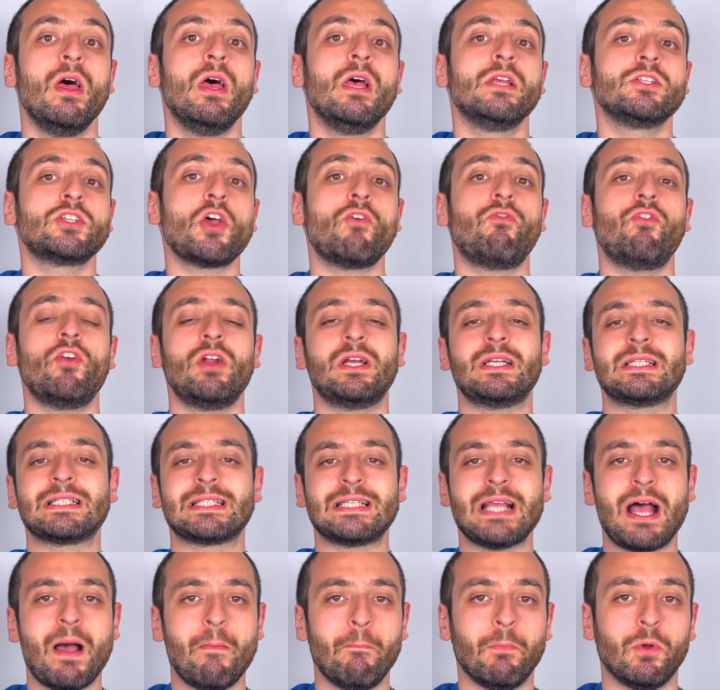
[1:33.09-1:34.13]
So, for
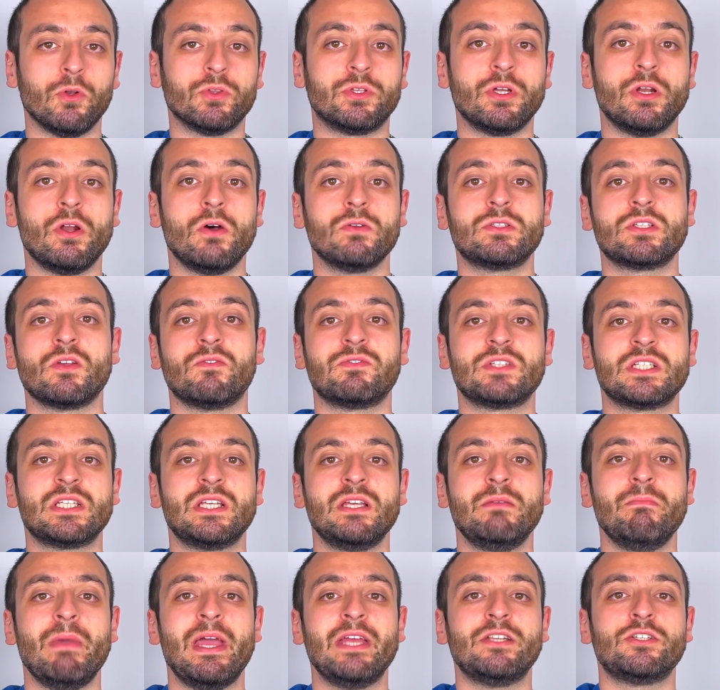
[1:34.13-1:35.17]
example, the notes of C
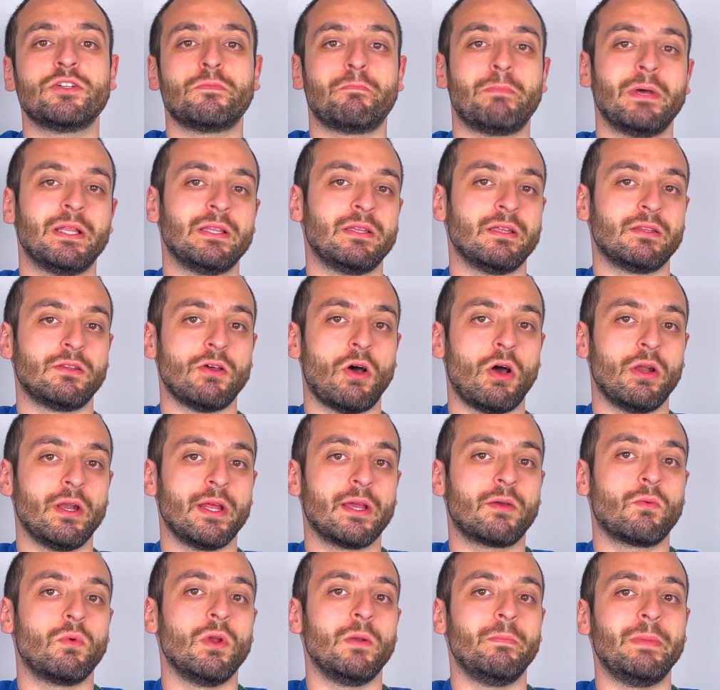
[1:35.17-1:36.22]
major
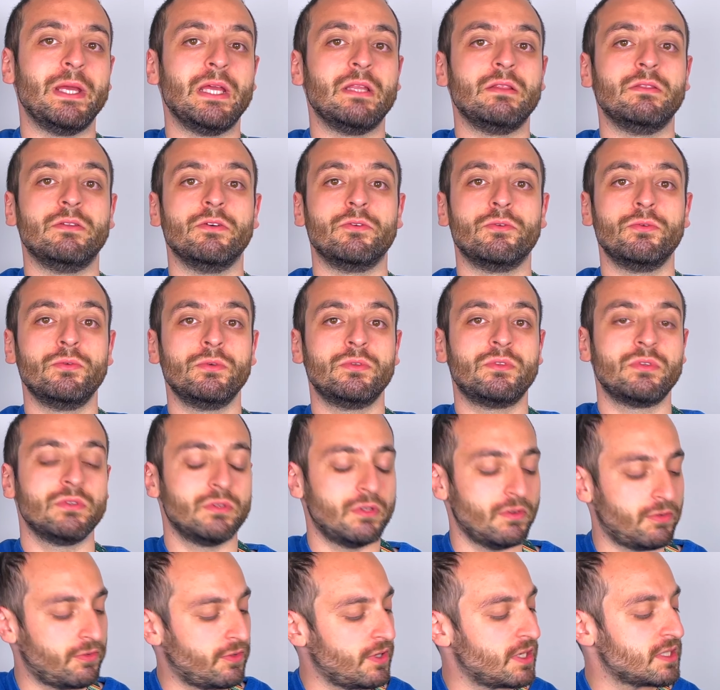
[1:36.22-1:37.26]
pentatonic will be the root, the
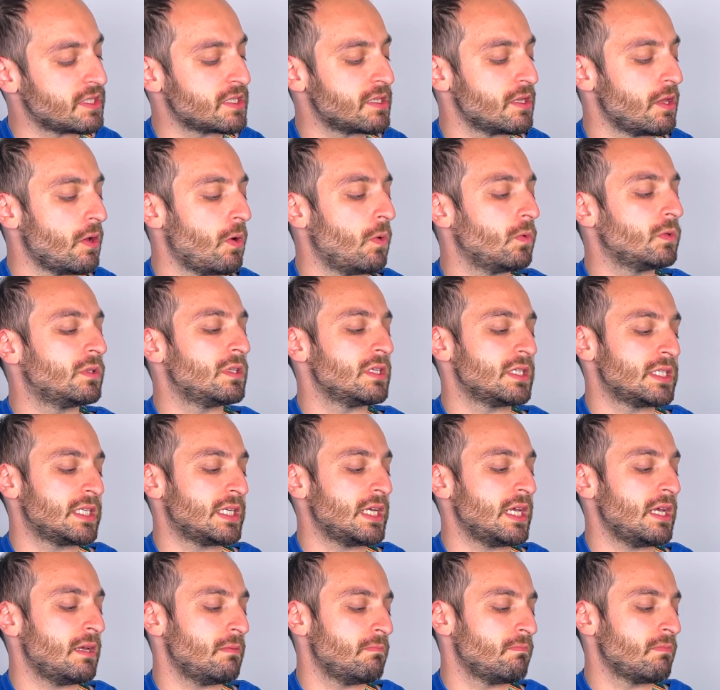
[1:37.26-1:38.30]
first note, C,
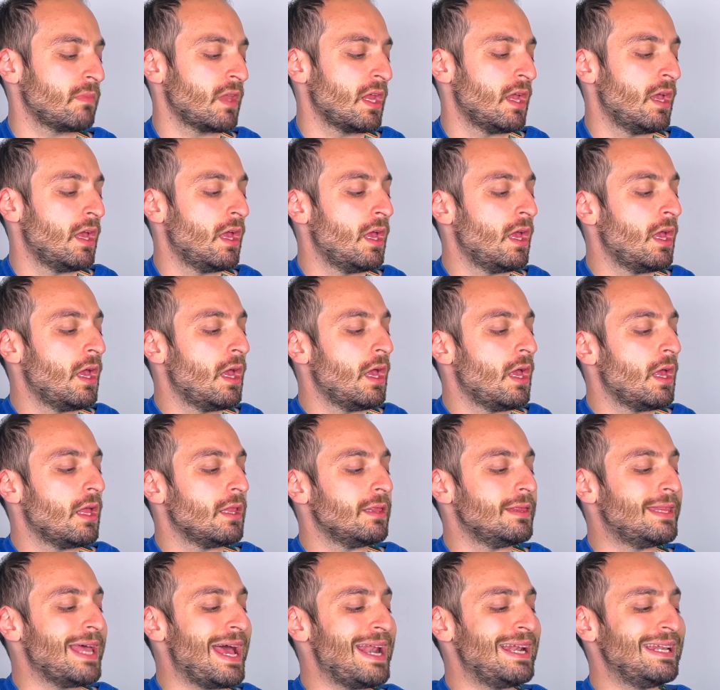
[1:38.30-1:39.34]

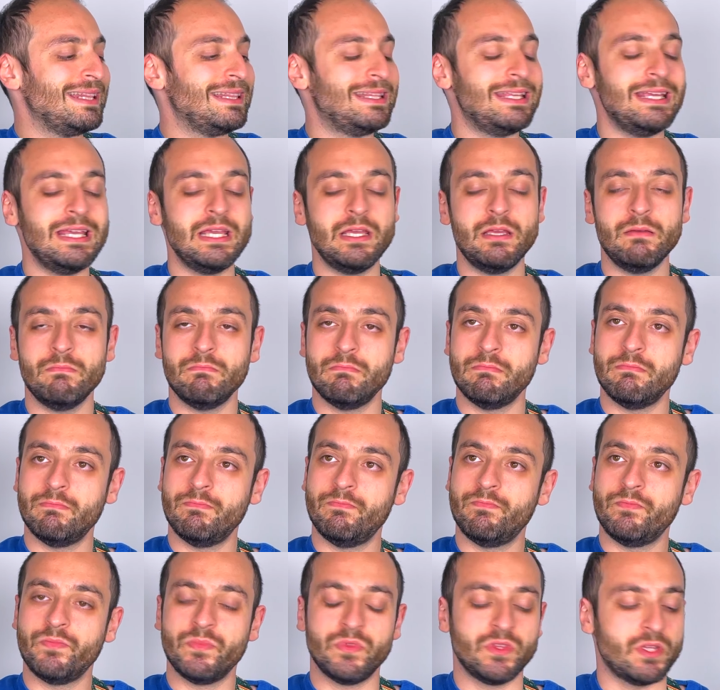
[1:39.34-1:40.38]
then D,
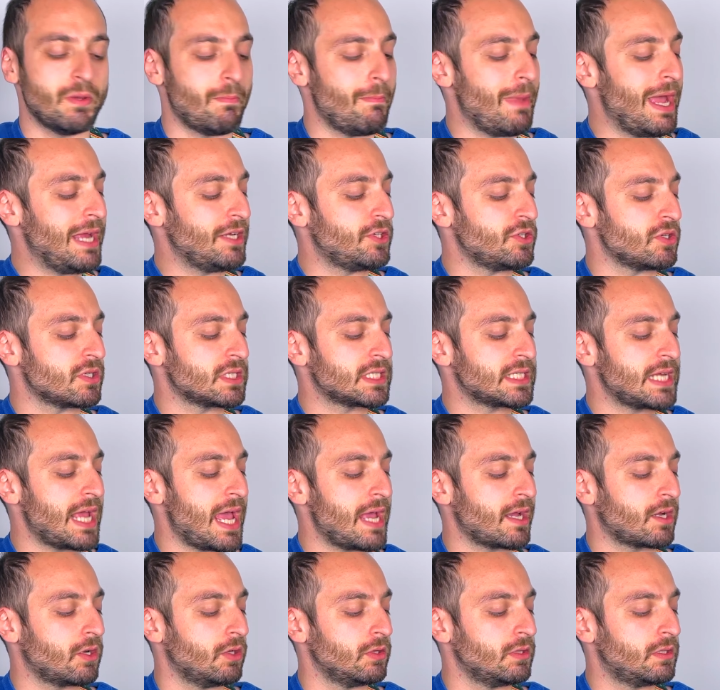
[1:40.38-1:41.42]
the major
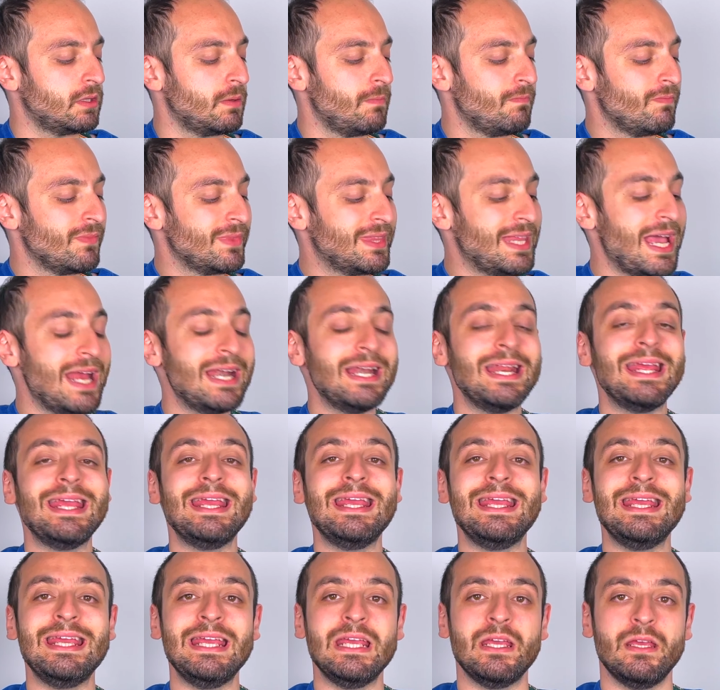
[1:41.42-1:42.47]
second, then
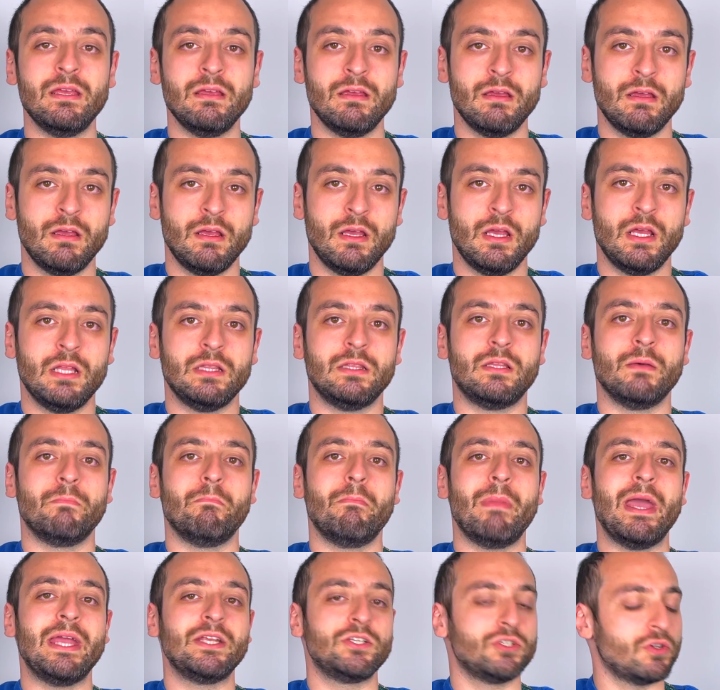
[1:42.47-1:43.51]
E, the
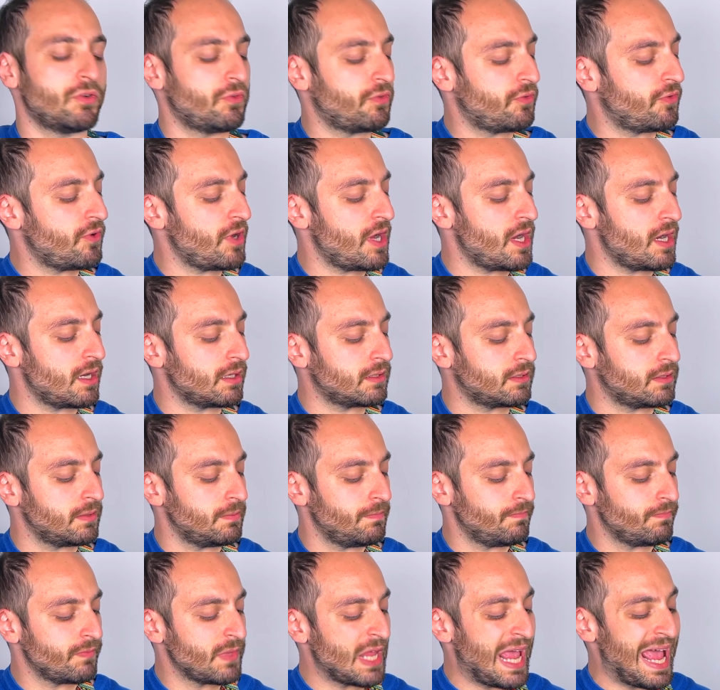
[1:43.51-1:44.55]
major third,
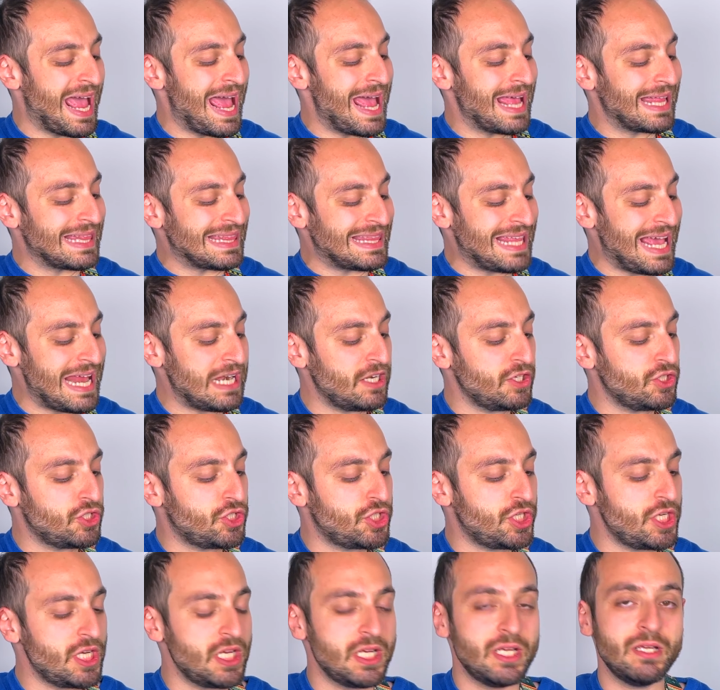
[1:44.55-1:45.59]
then
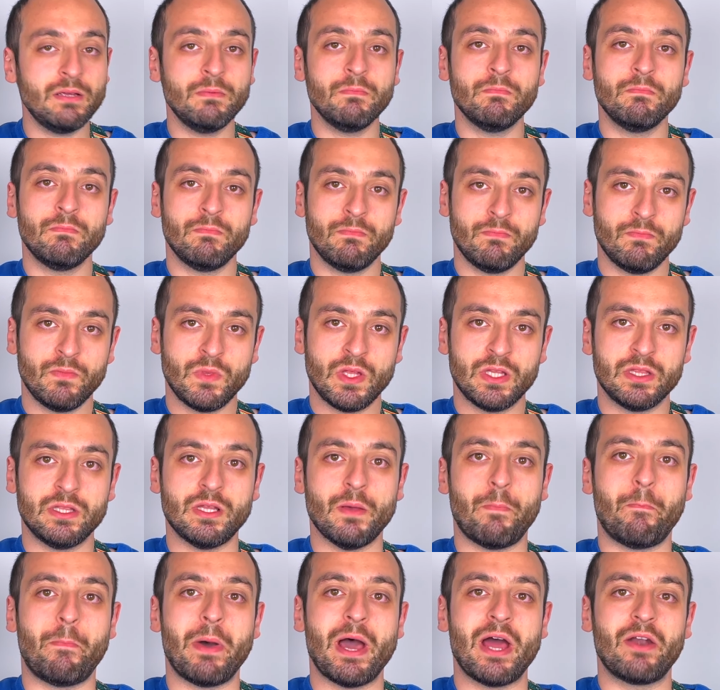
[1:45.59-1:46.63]
G, the
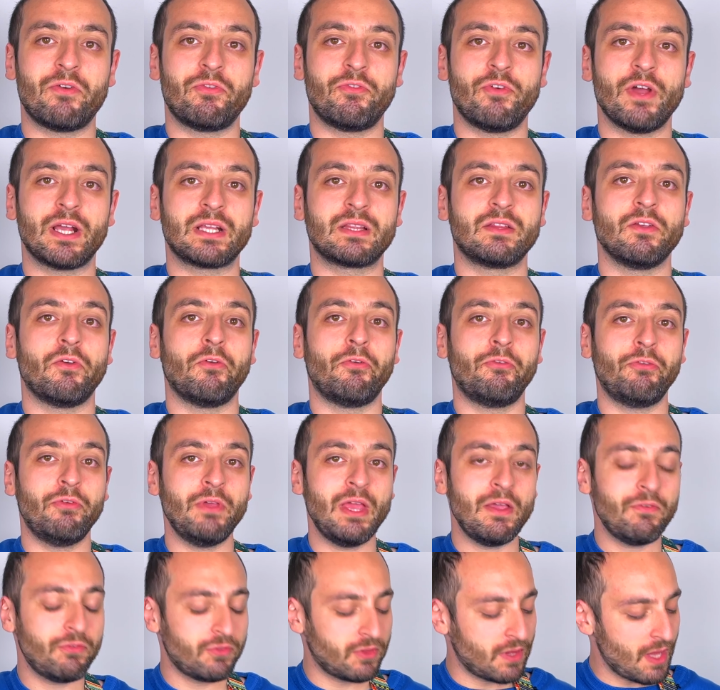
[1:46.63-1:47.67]
perfect
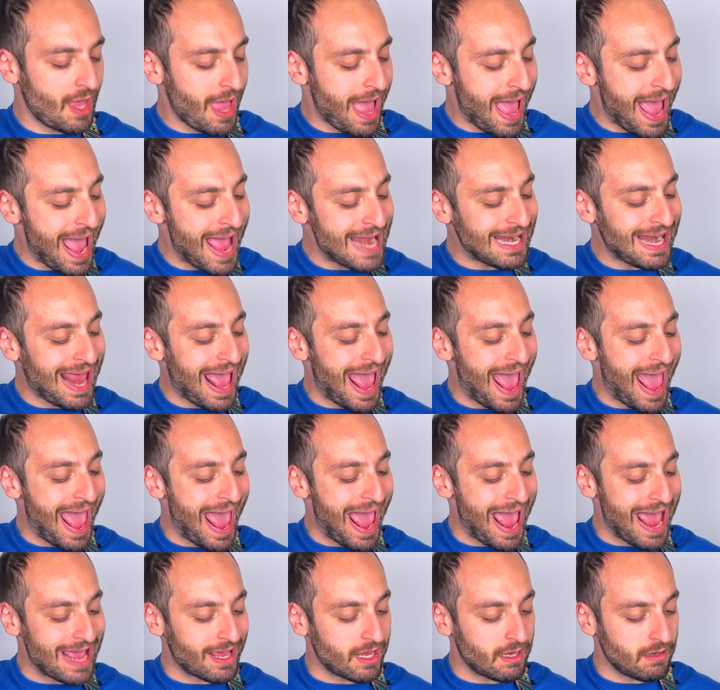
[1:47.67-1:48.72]
fifth, and
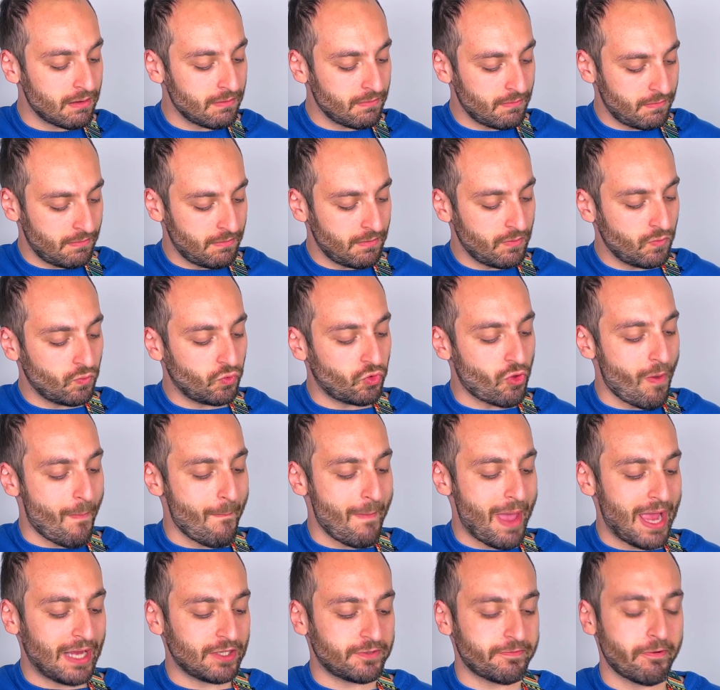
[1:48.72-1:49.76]
A, the
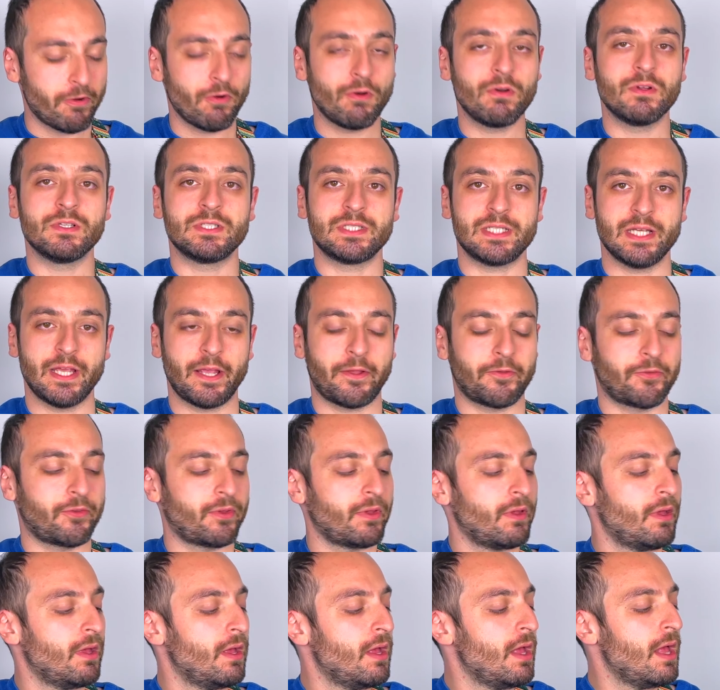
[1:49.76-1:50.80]
major sixth.